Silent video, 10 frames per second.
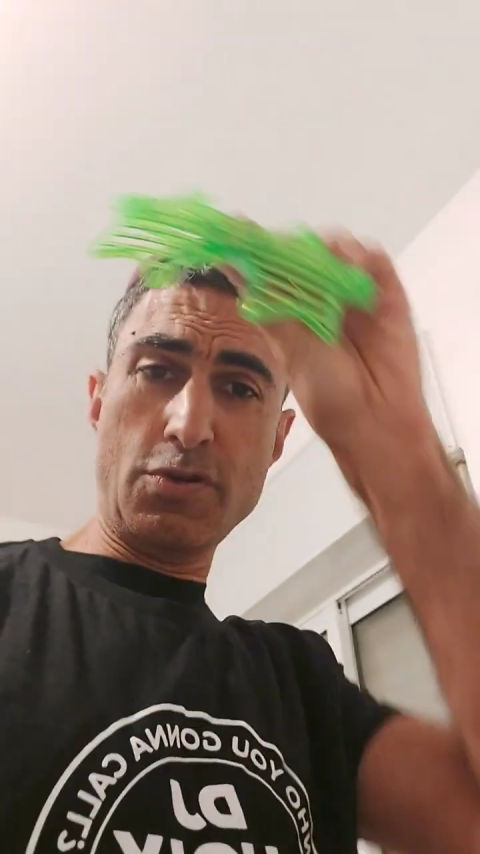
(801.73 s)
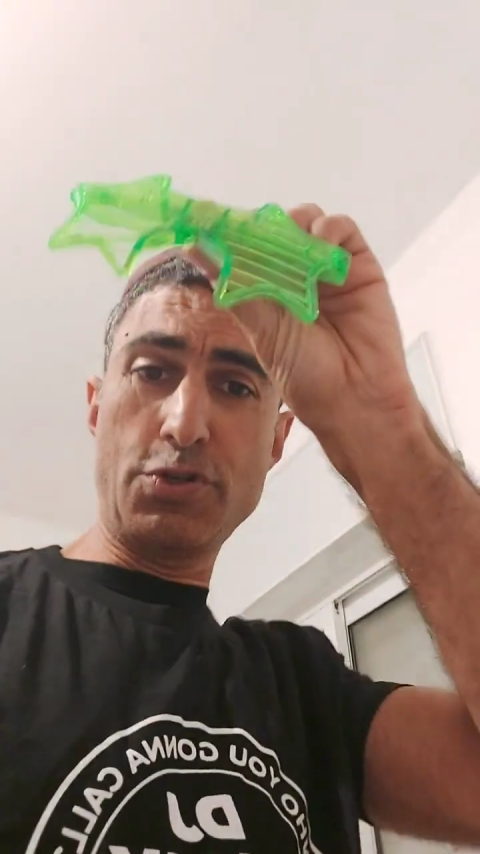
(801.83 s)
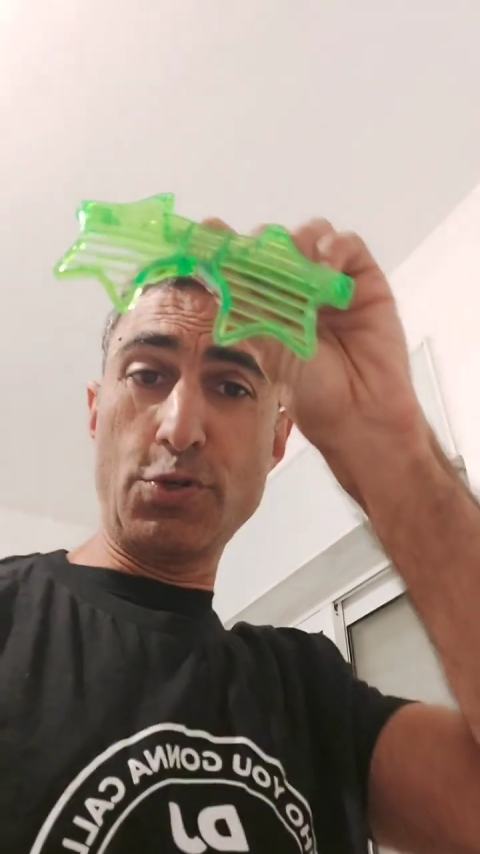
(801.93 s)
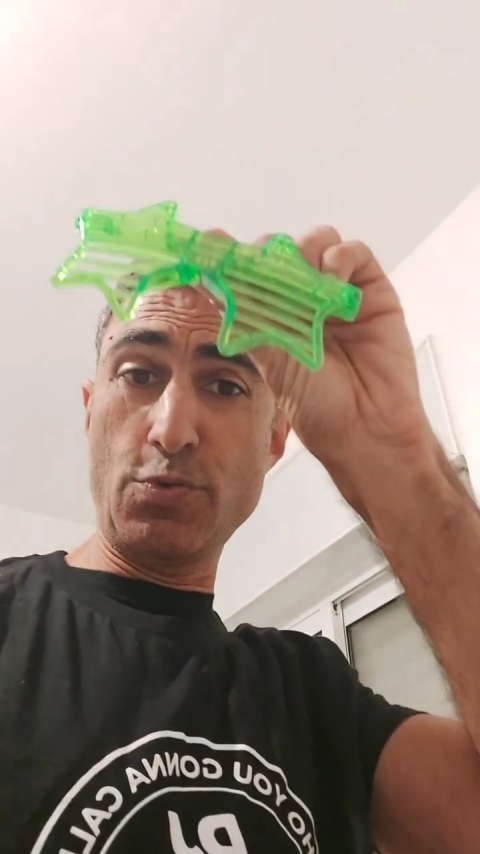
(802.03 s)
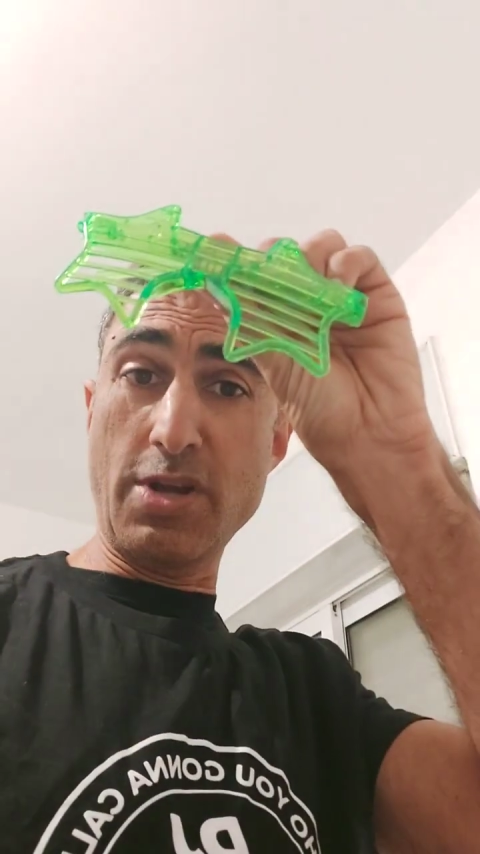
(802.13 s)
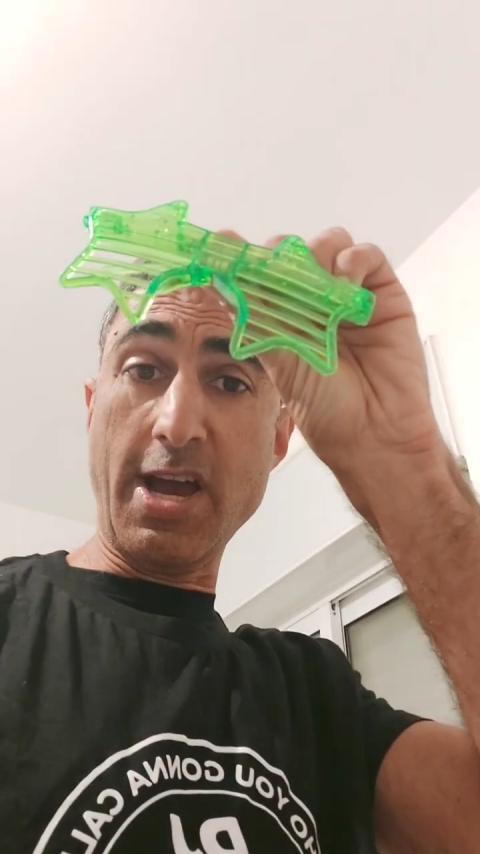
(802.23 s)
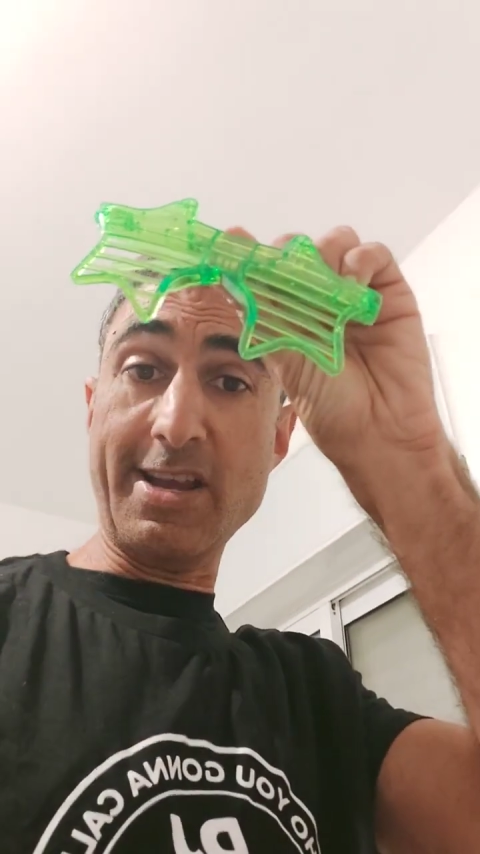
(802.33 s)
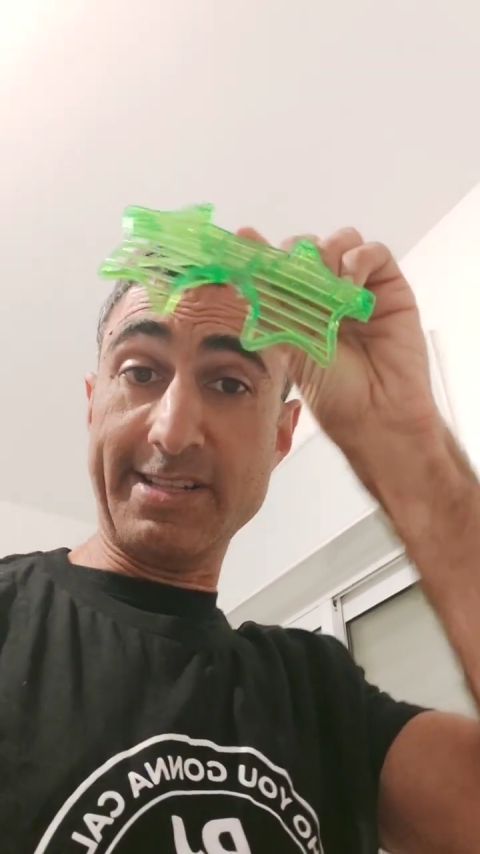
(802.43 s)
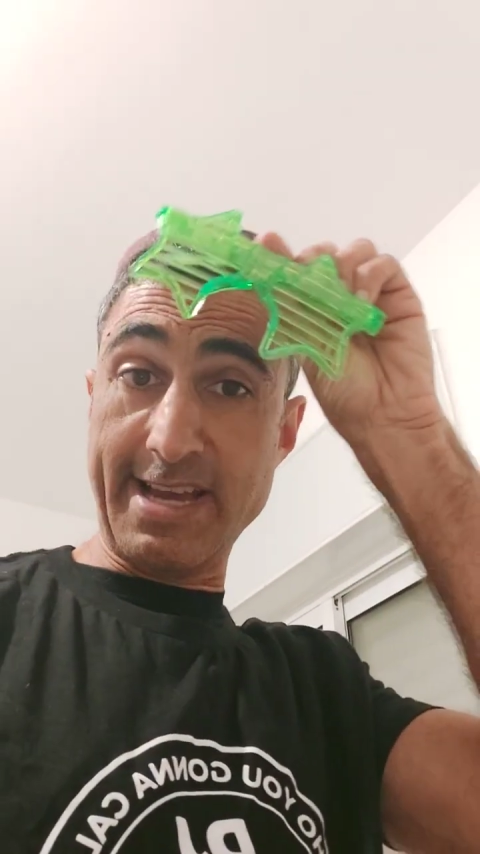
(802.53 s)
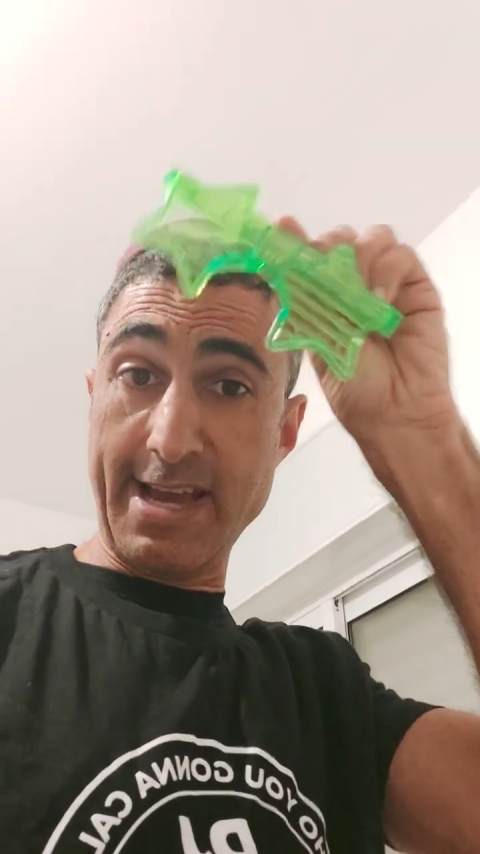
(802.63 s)
Do
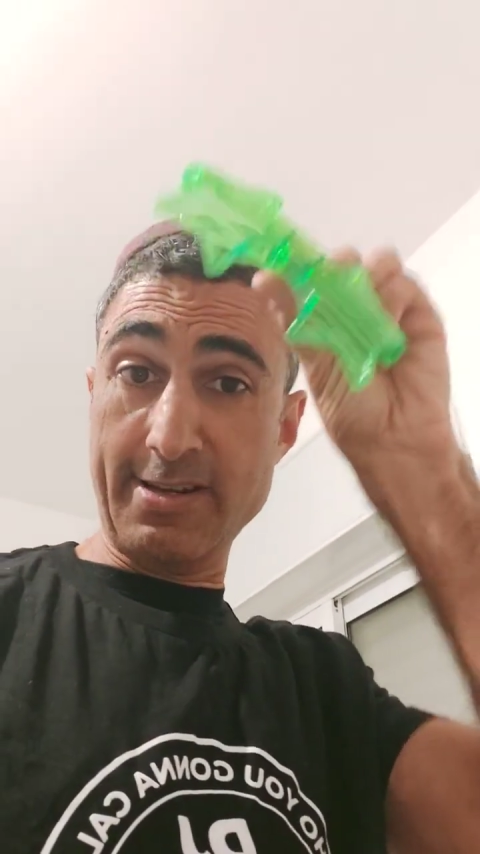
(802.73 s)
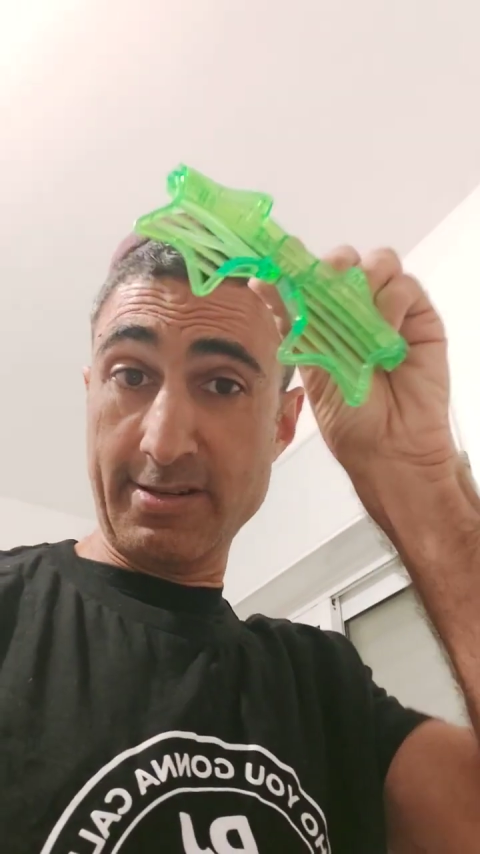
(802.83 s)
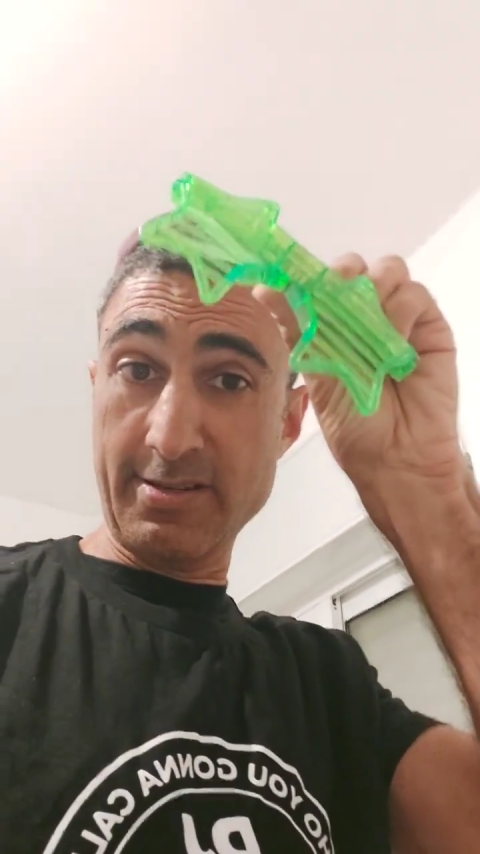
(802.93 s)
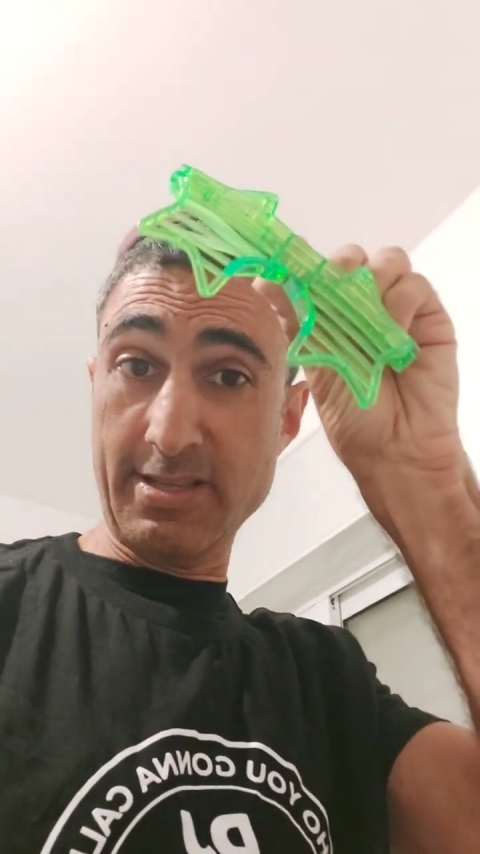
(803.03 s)
not get